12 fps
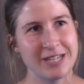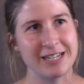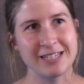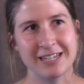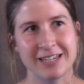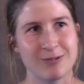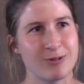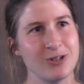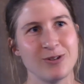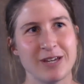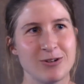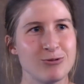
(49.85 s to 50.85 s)
sensing and what
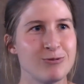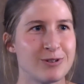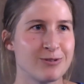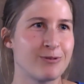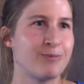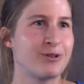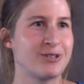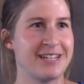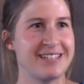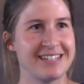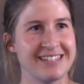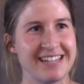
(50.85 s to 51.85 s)
you can do with remote
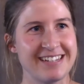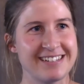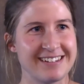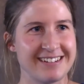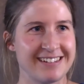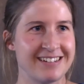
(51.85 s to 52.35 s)
sensing data